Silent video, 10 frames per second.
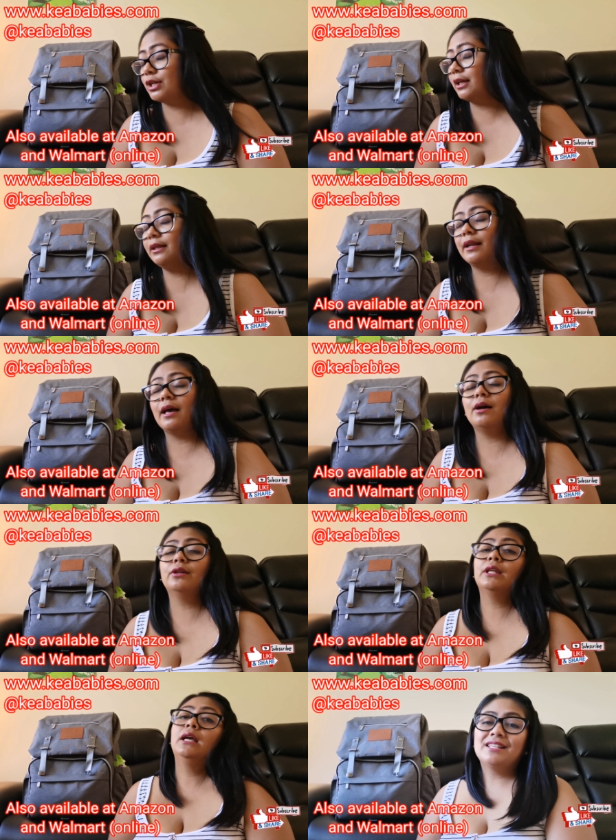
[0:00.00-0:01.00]
check that
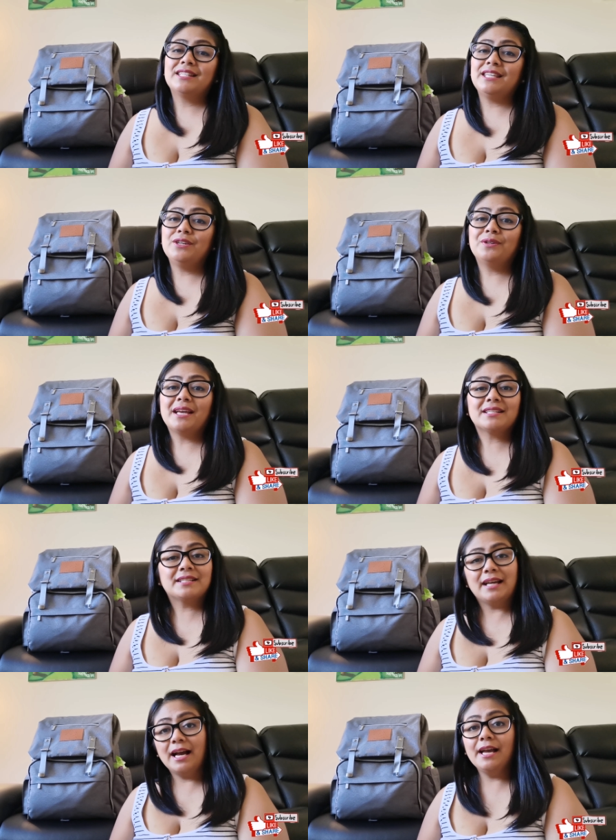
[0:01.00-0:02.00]
out. See you
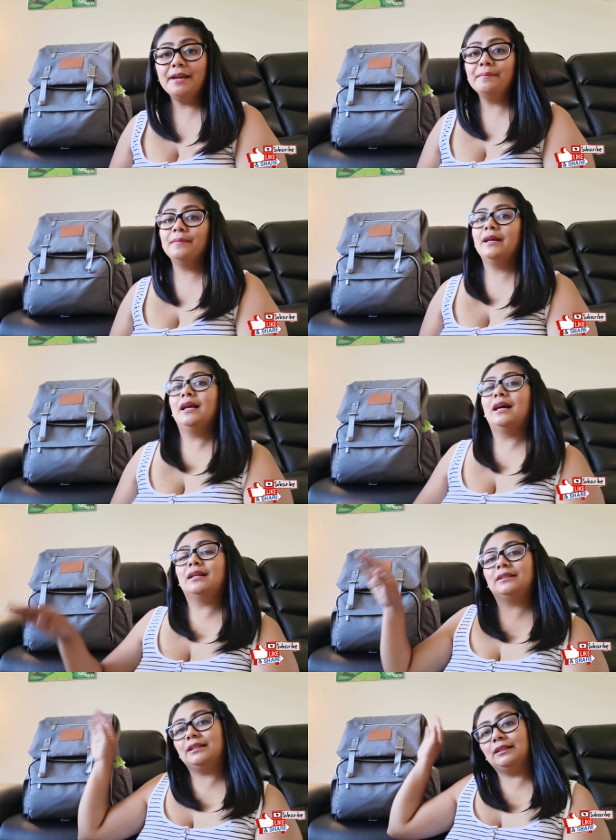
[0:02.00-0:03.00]
next time.
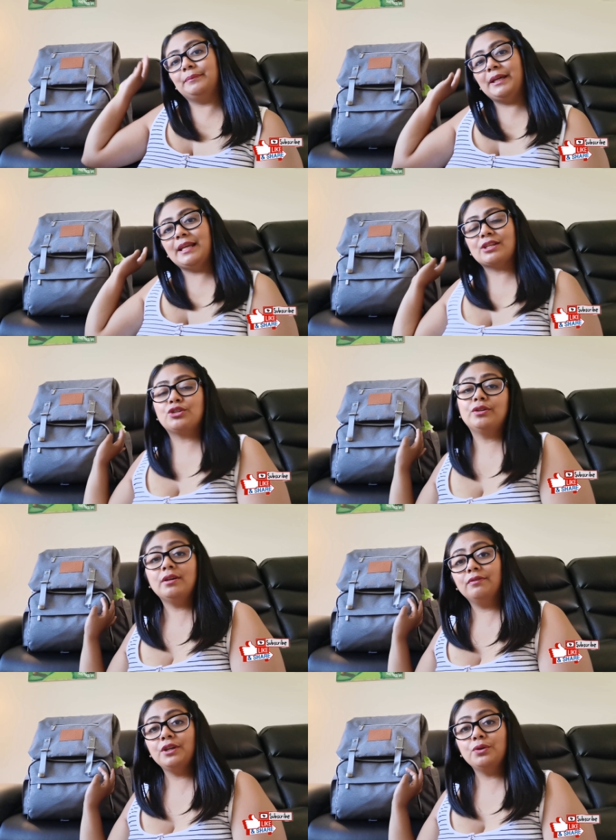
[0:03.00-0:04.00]
Until my next
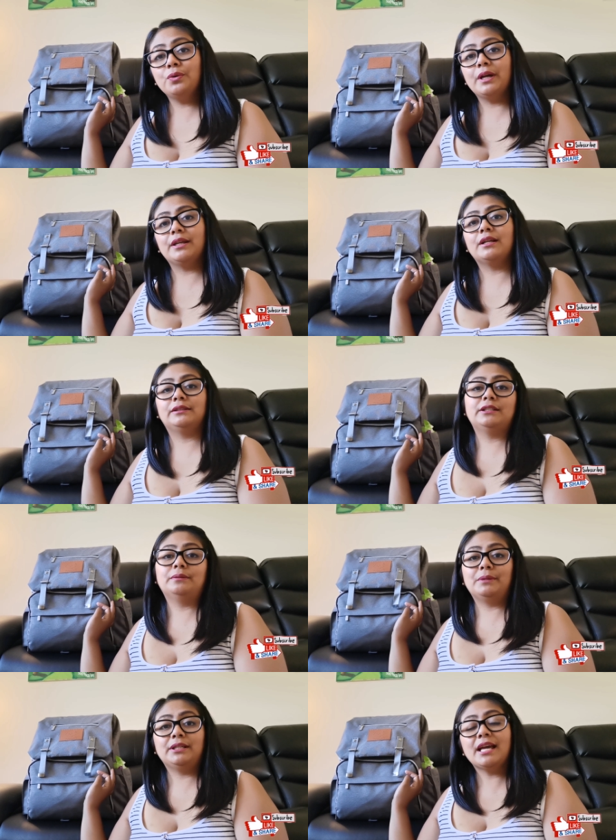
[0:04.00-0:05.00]
review and
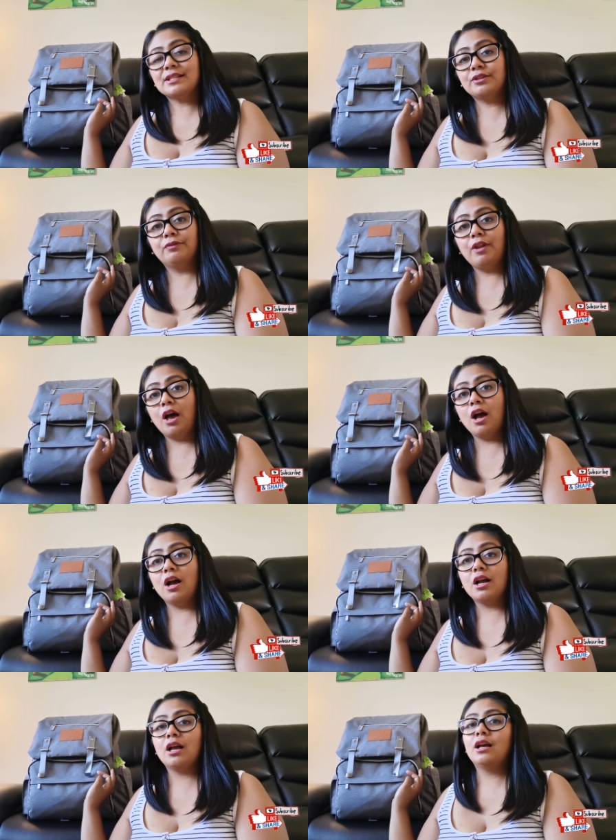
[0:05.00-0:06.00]
until my next
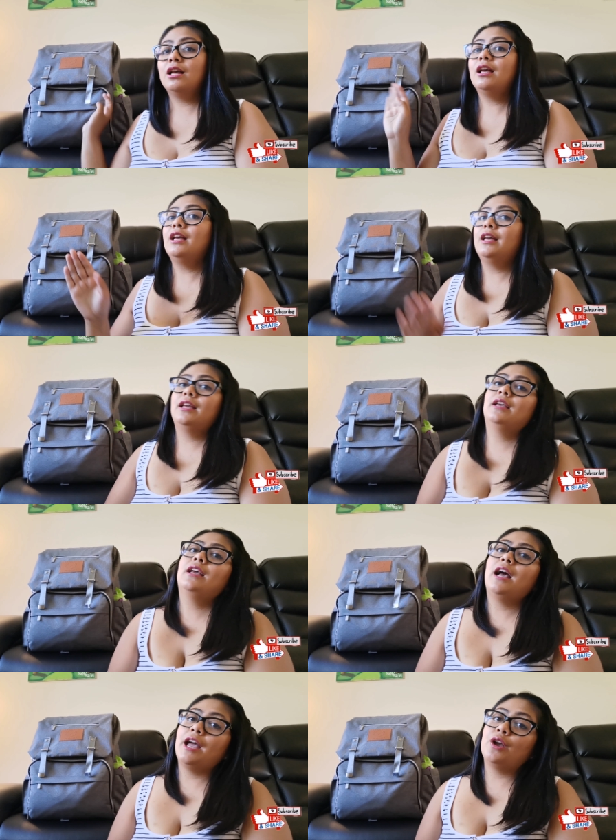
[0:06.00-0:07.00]
vlog,
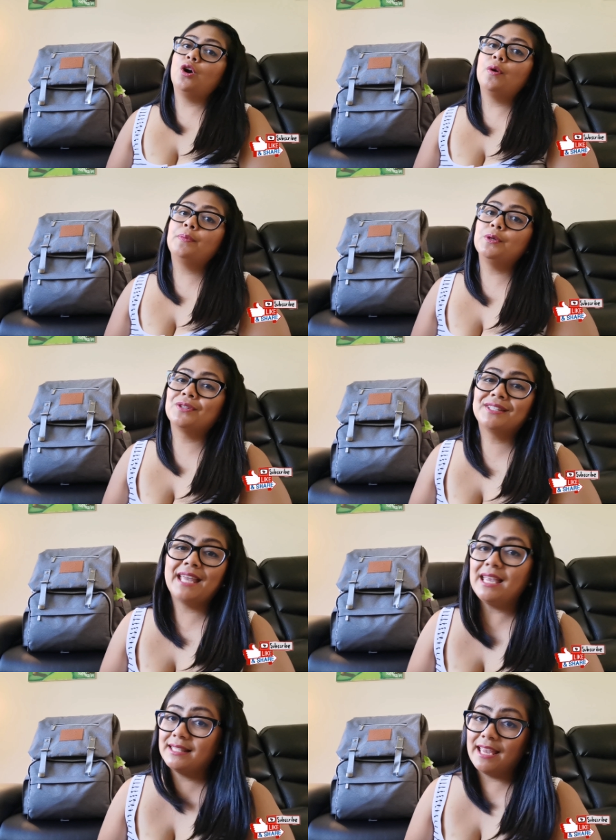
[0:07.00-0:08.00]
I hope you
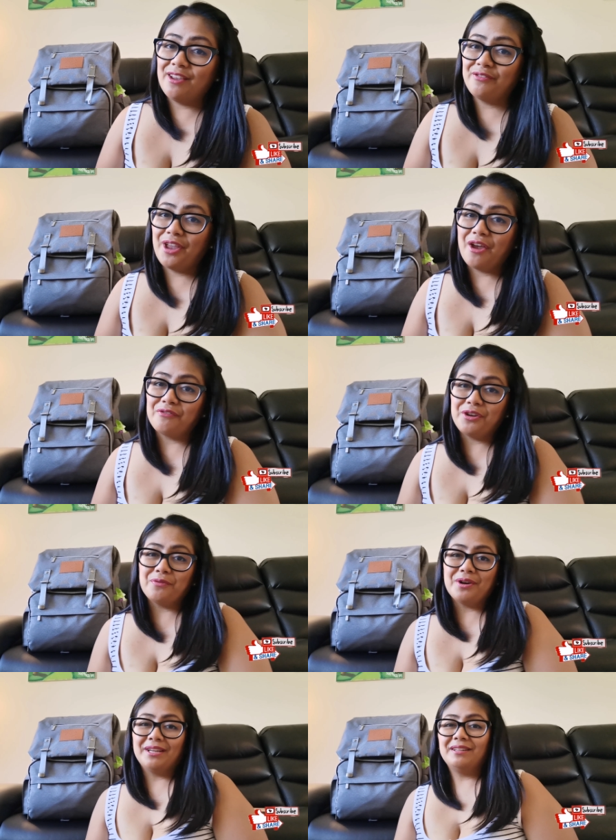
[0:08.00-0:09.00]
stay safe,
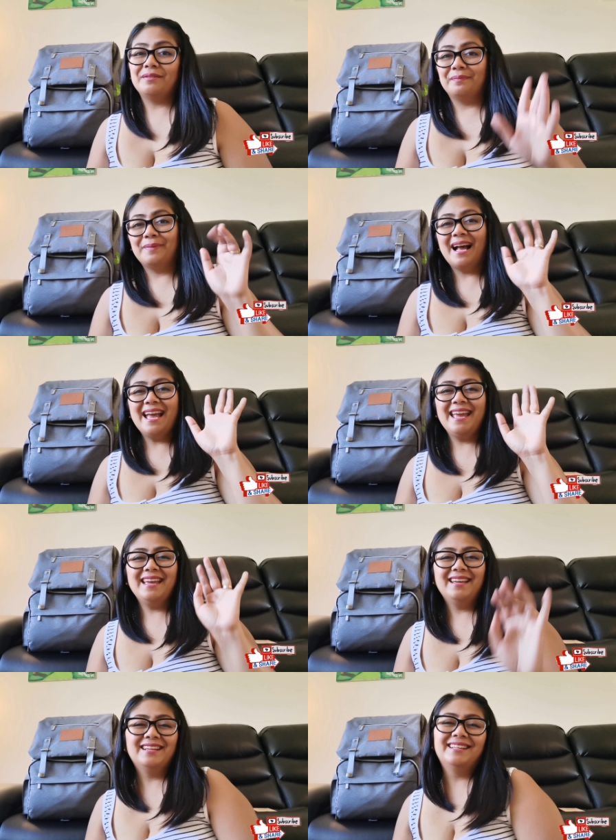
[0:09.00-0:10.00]
everyone.
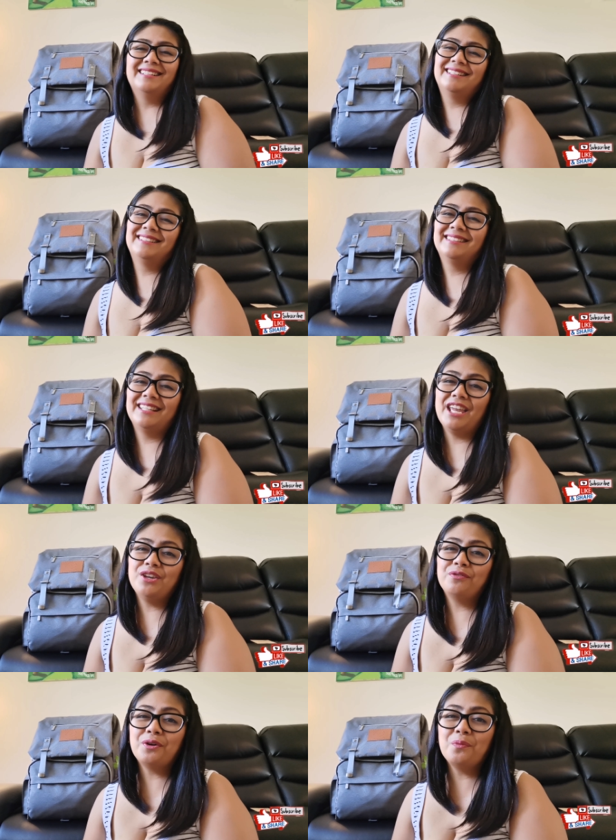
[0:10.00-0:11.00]
Bye.
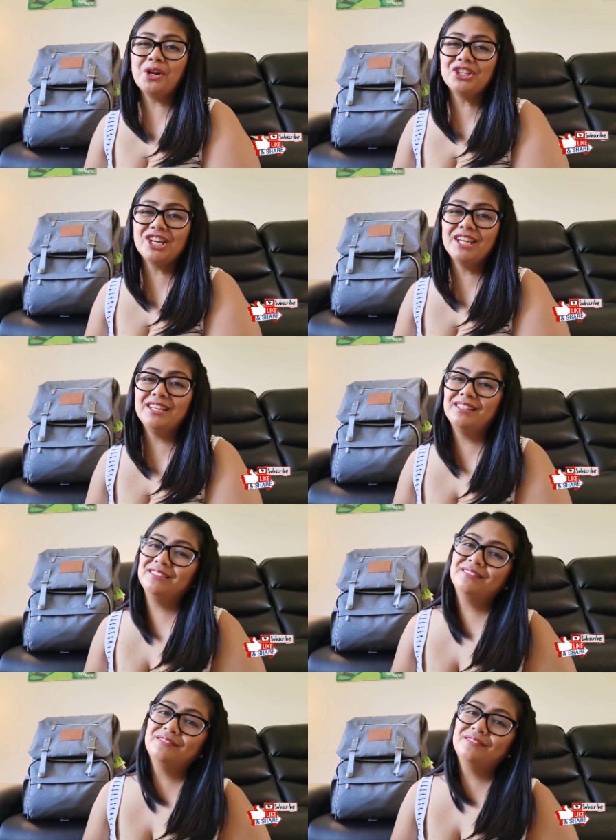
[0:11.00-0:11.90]
Thank you for watching.